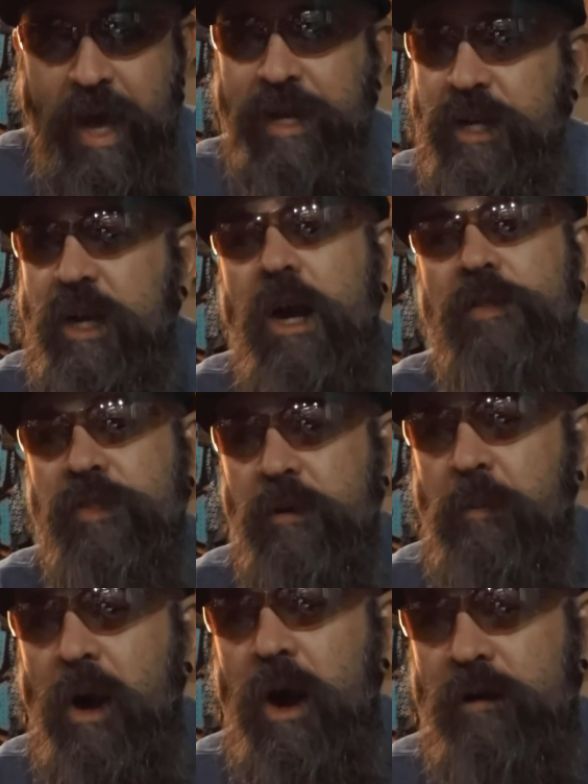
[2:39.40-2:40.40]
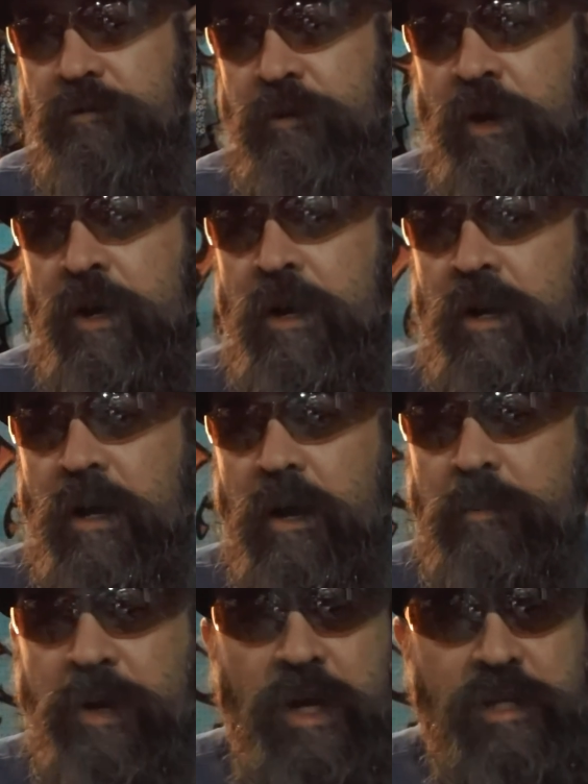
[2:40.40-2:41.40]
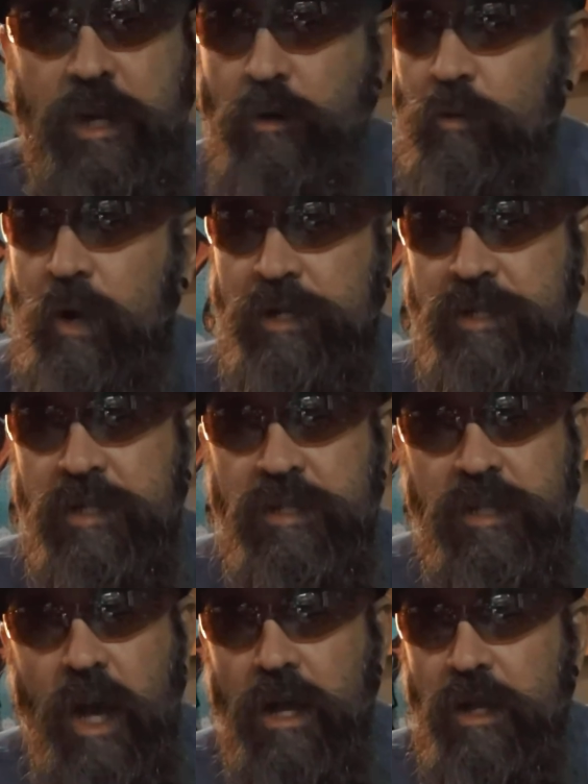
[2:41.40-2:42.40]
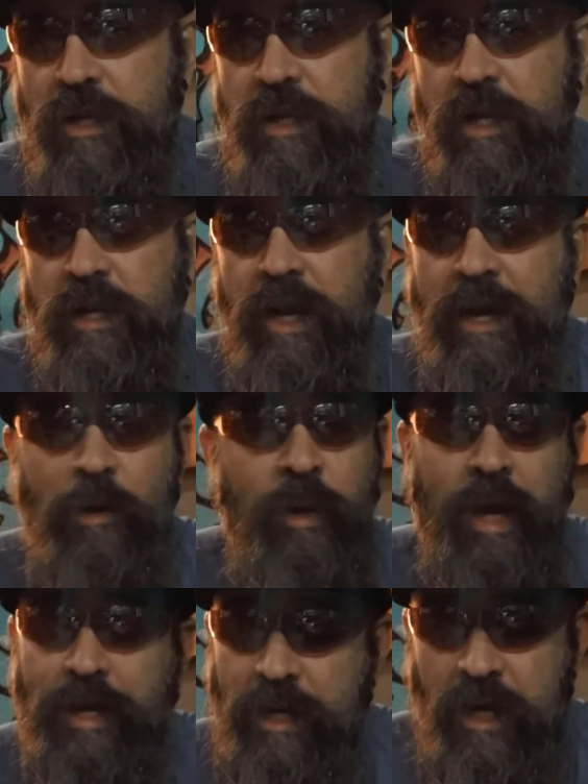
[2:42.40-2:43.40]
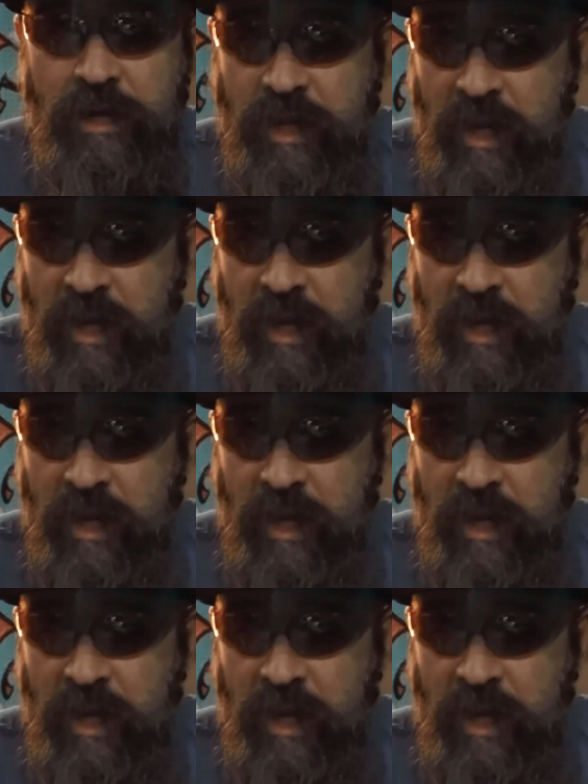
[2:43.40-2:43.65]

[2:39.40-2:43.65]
had to cut them off because they were rusted solid, and I only had to cut